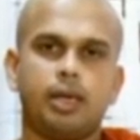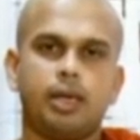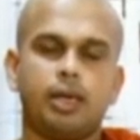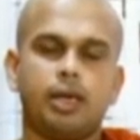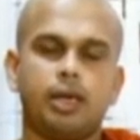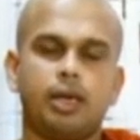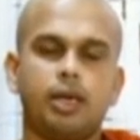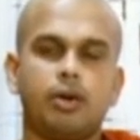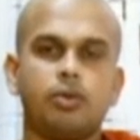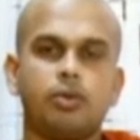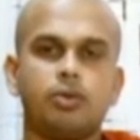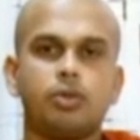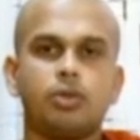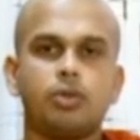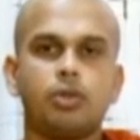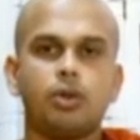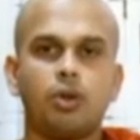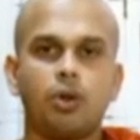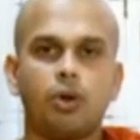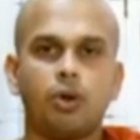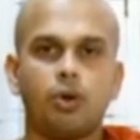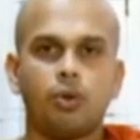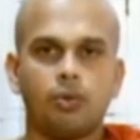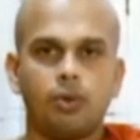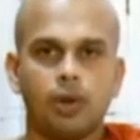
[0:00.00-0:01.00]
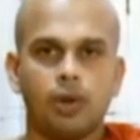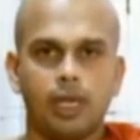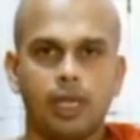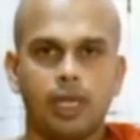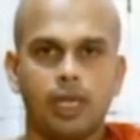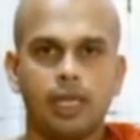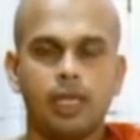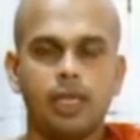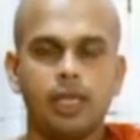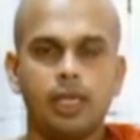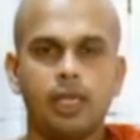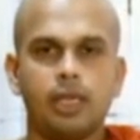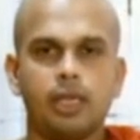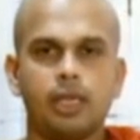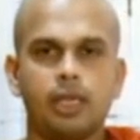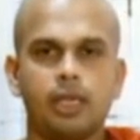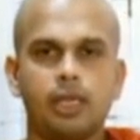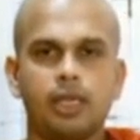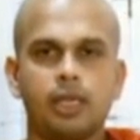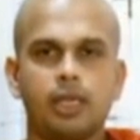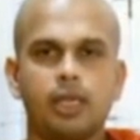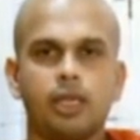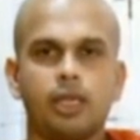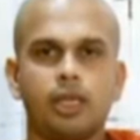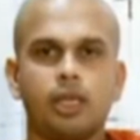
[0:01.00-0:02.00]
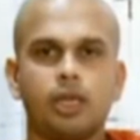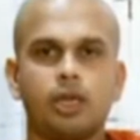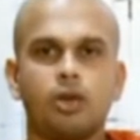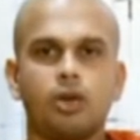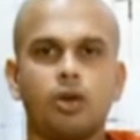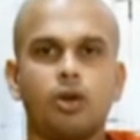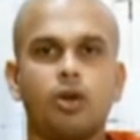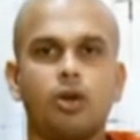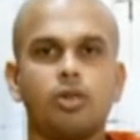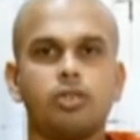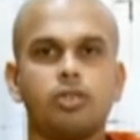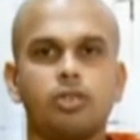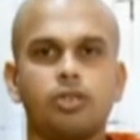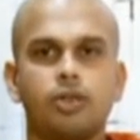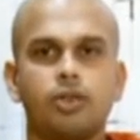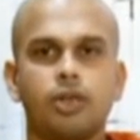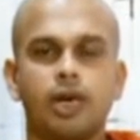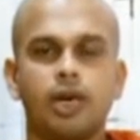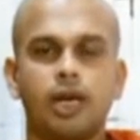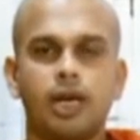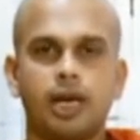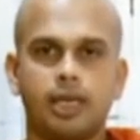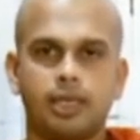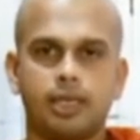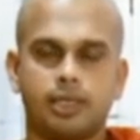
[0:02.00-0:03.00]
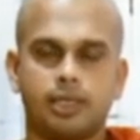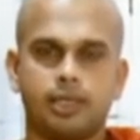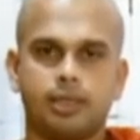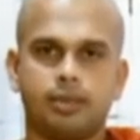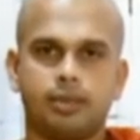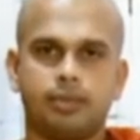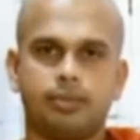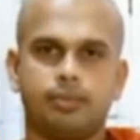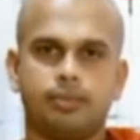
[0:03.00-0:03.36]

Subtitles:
Now slowly close your eyes.